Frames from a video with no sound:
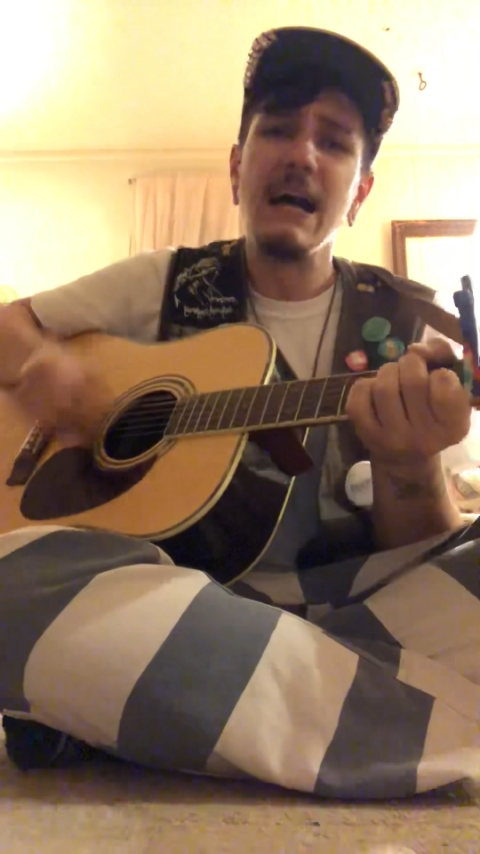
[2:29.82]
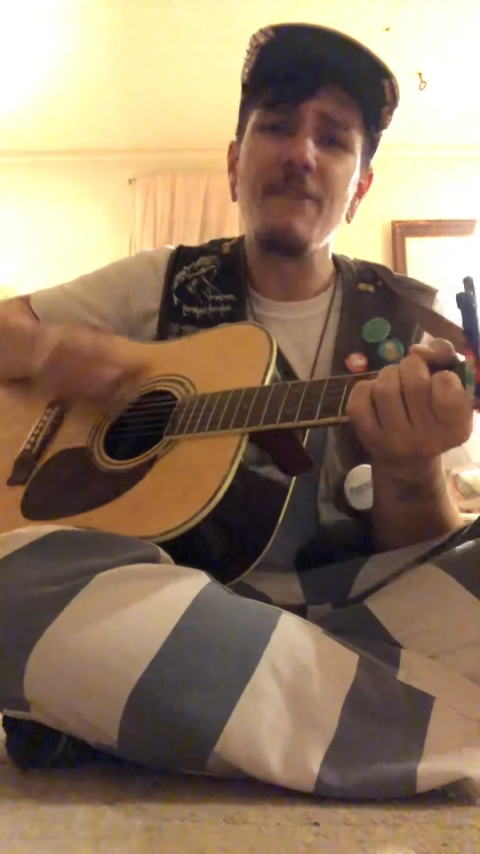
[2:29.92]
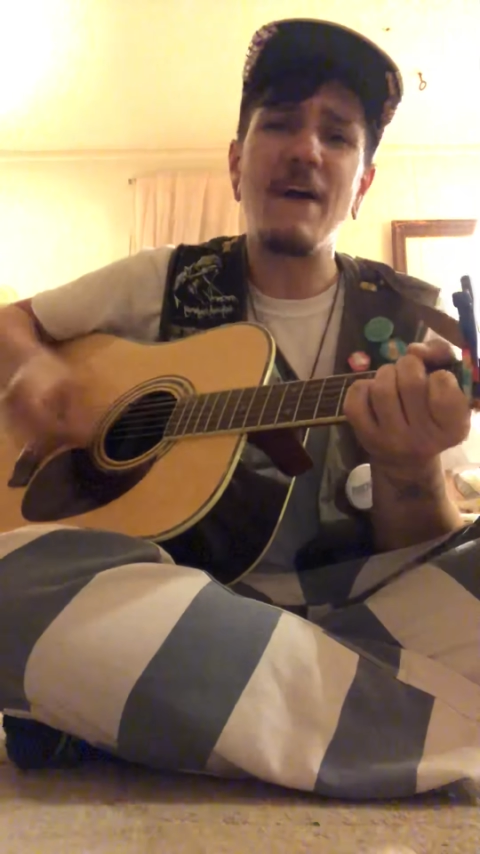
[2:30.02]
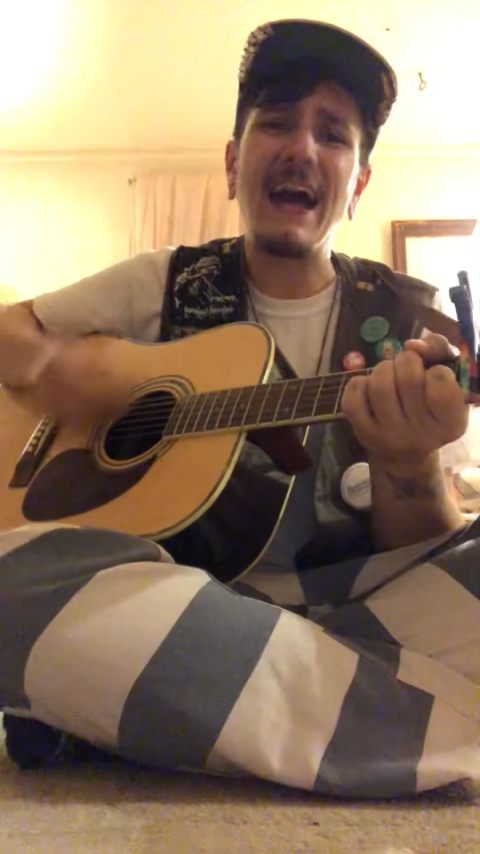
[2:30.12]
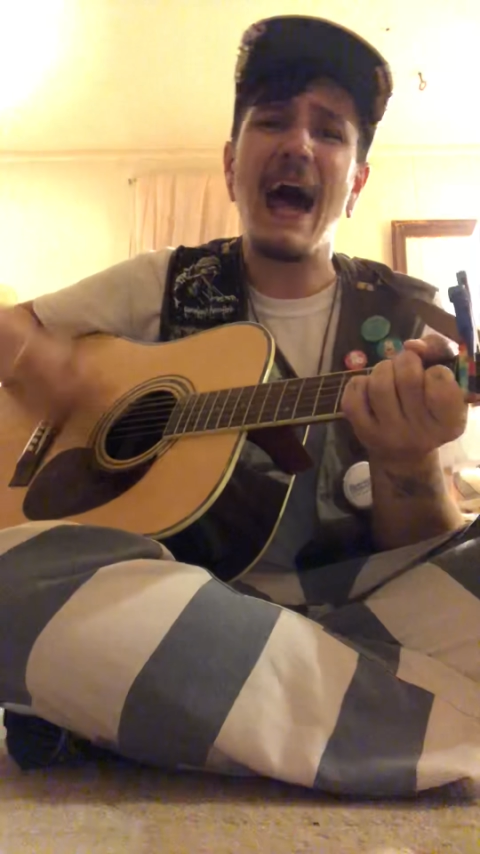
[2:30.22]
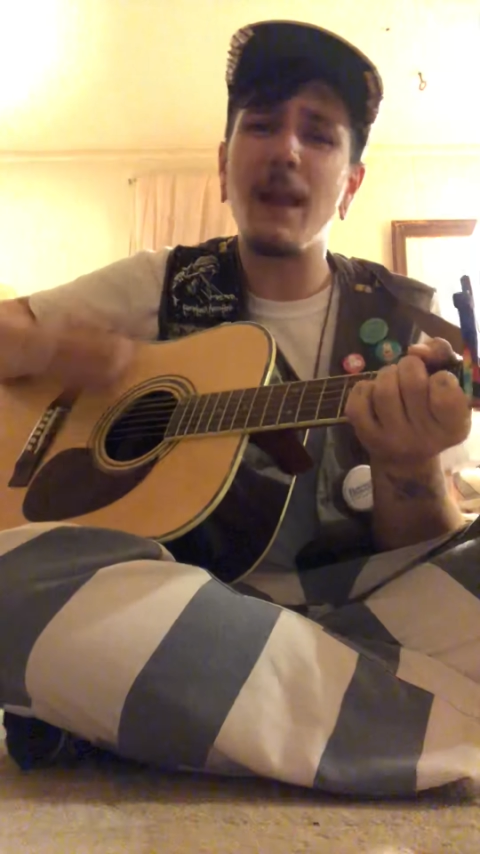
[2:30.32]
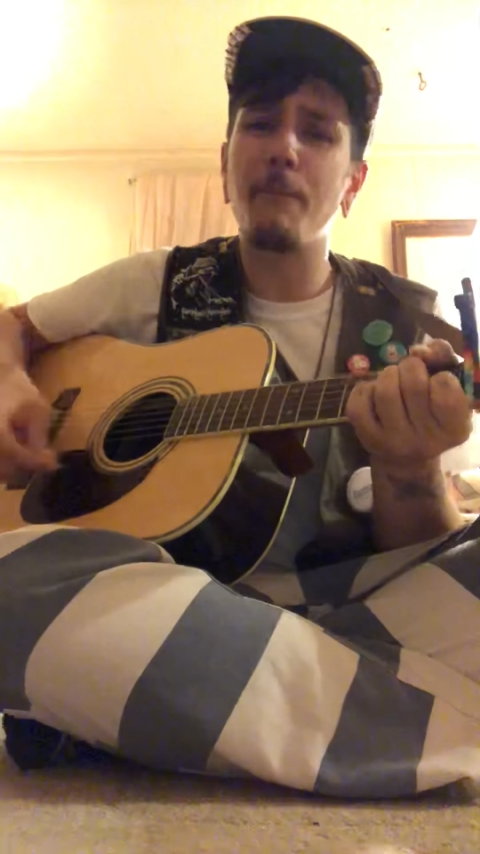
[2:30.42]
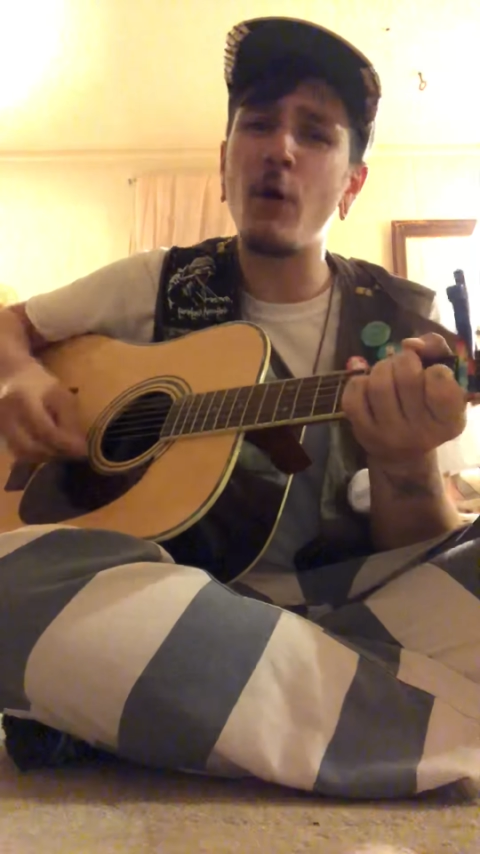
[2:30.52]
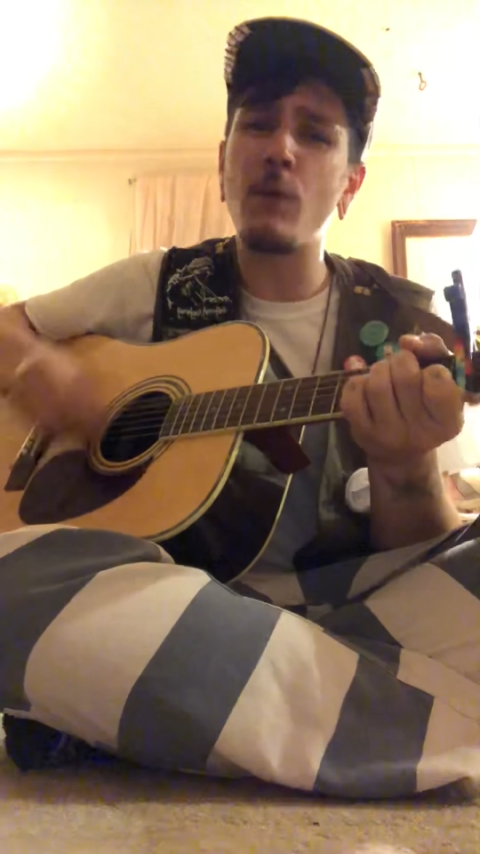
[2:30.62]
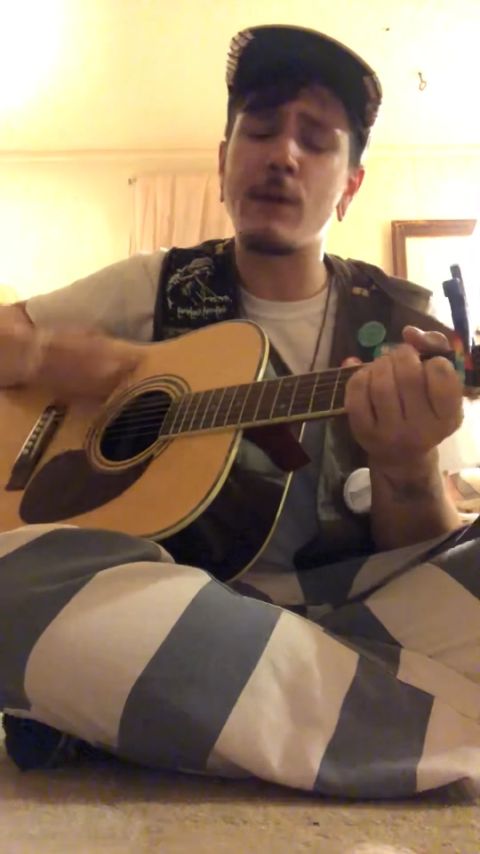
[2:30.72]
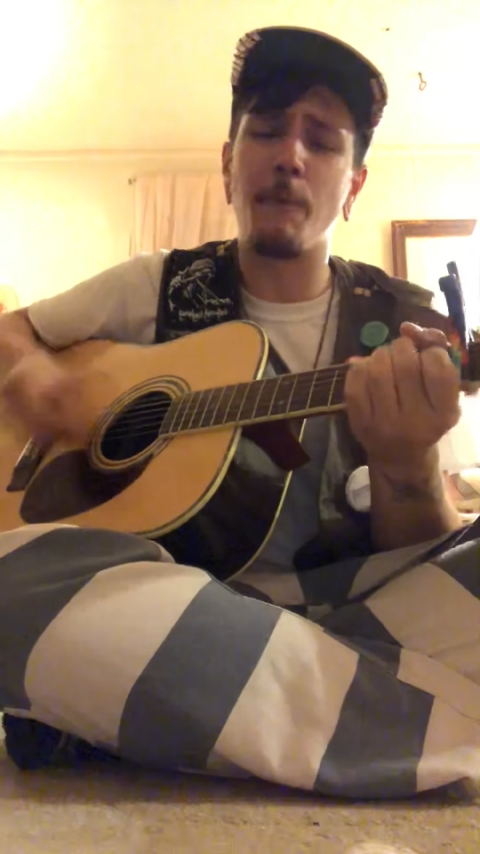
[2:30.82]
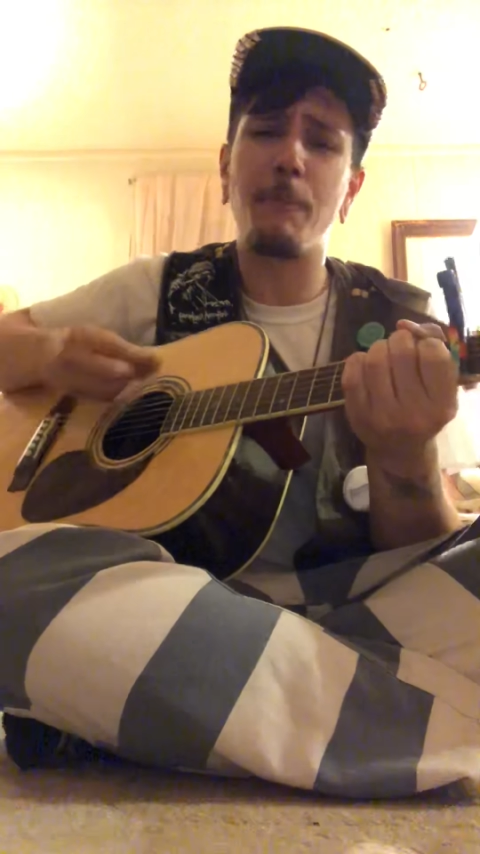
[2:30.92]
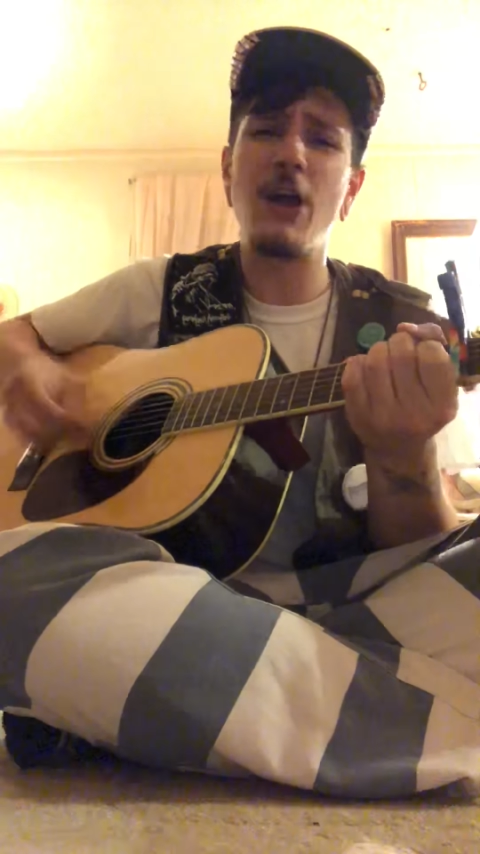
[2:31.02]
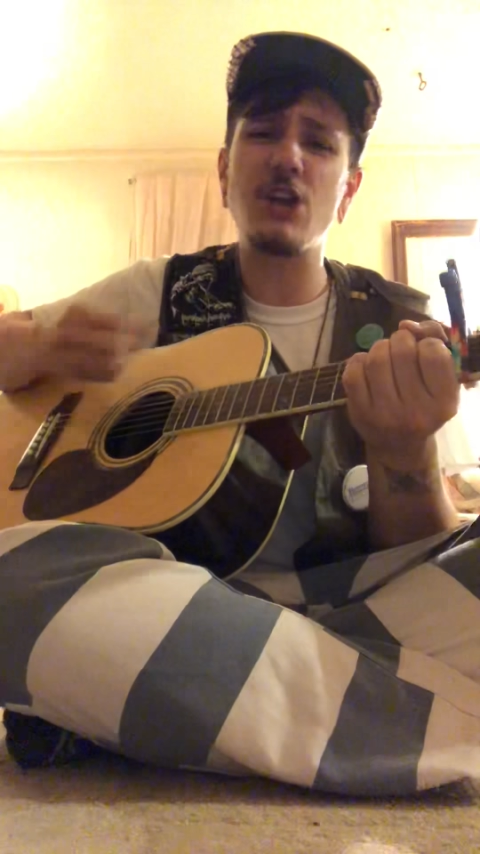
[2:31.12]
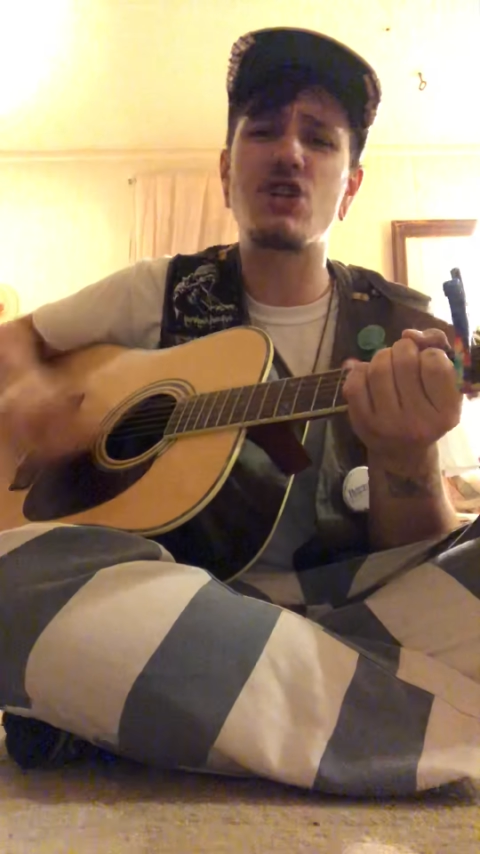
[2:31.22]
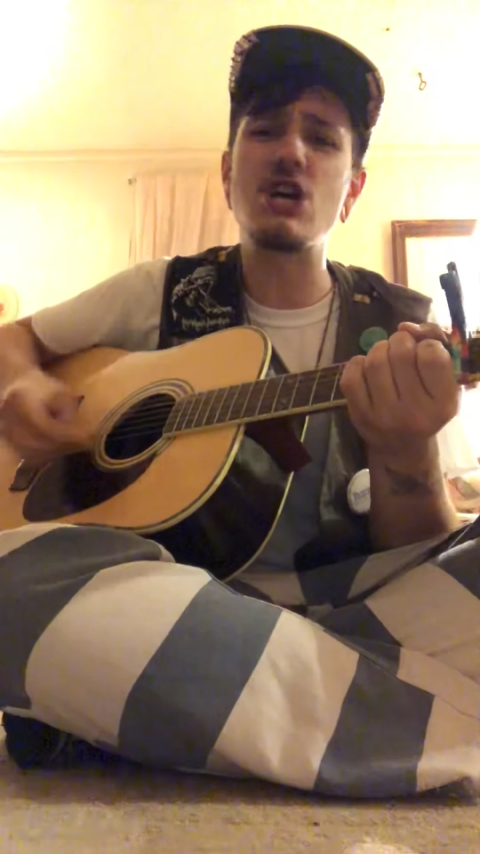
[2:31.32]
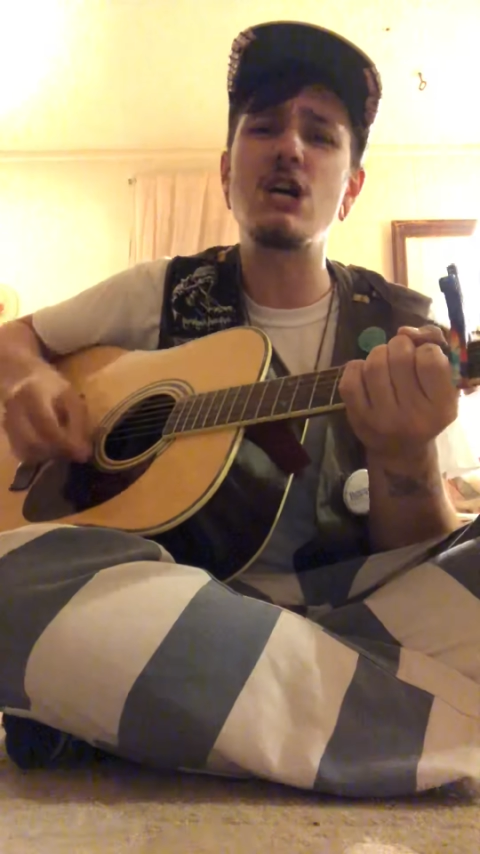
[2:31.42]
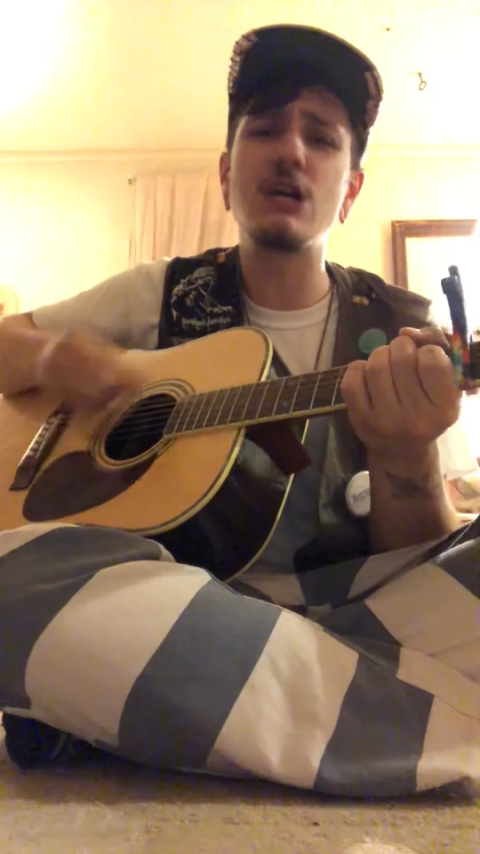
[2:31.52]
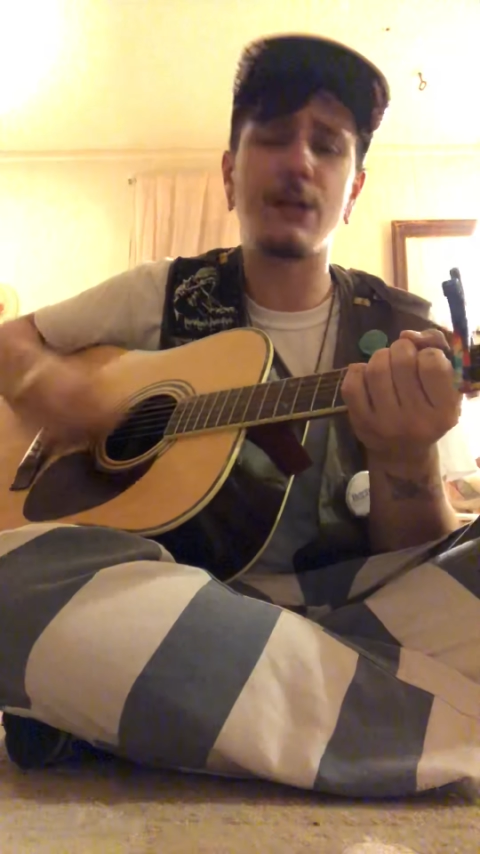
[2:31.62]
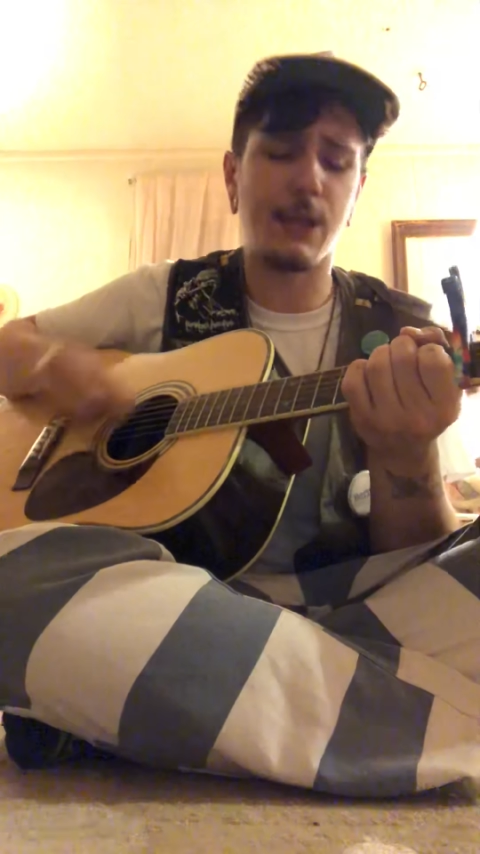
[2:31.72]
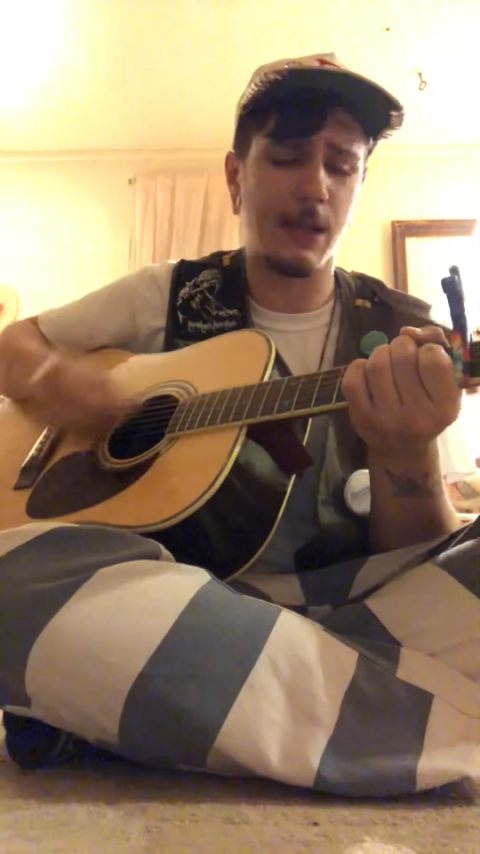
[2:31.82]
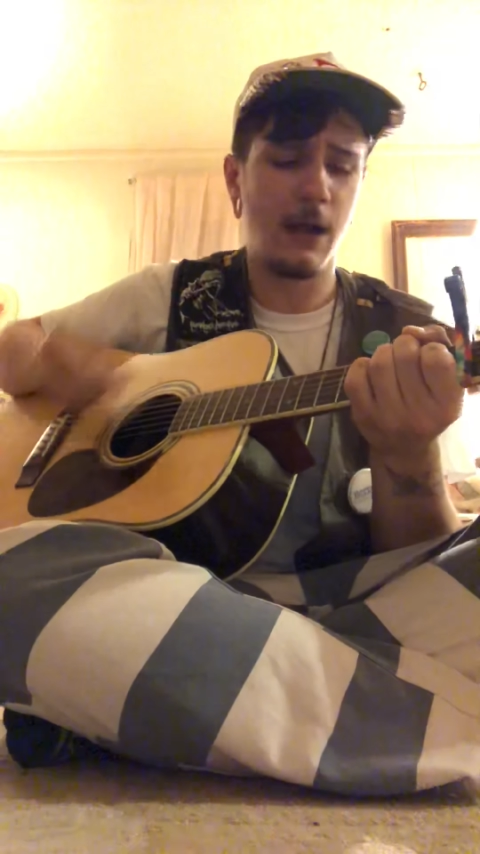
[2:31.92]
If I gotta burn some pictures,